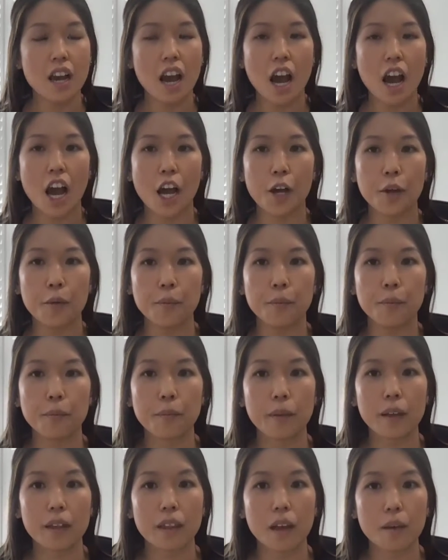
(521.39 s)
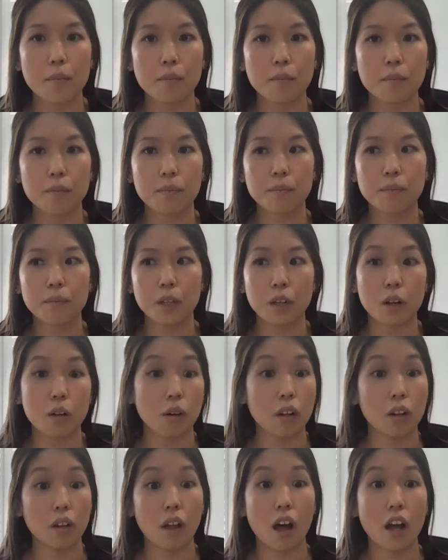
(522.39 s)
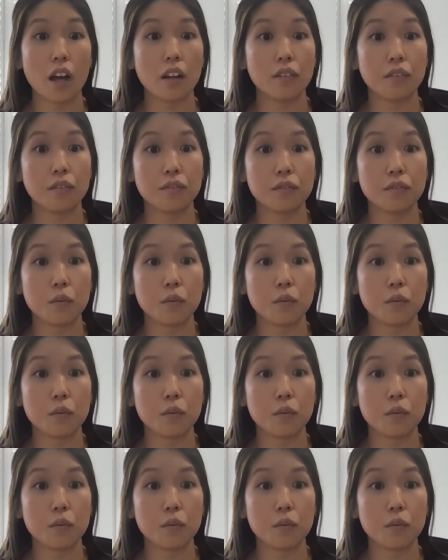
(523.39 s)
that a lot of